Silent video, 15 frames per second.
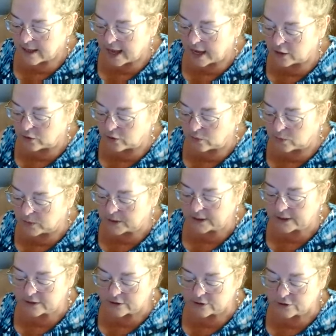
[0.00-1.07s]
at your
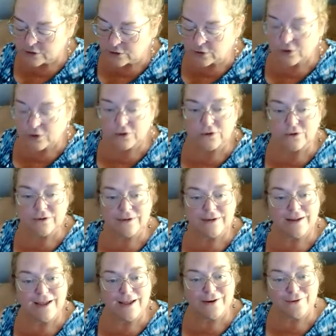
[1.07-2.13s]
willingness to learn
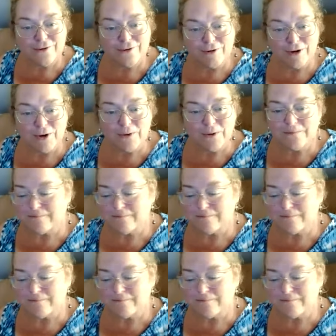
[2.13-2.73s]
and grow.